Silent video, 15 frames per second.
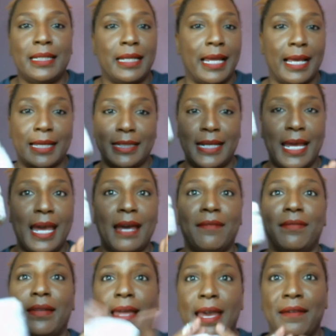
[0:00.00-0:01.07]
Like I said, I have
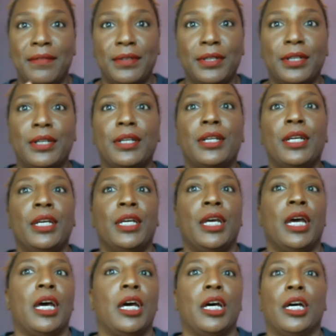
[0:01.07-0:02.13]
lavender.
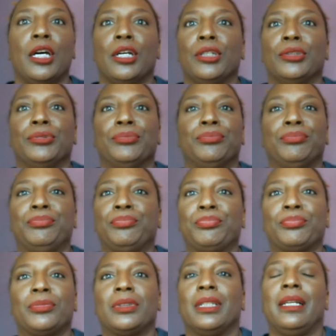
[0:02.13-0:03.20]
The
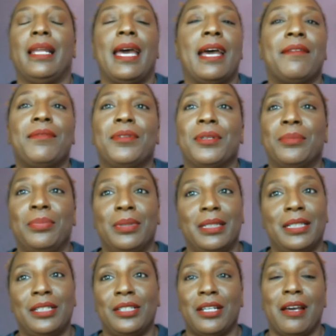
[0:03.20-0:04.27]
lavender
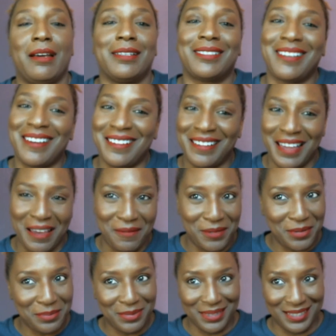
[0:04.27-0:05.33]
bliss, y'all. It's called lavender
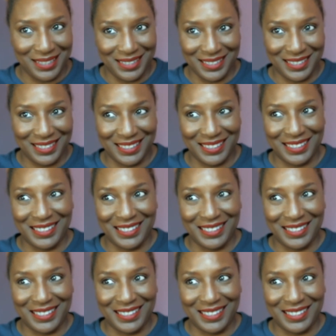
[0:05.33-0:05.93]
bliss.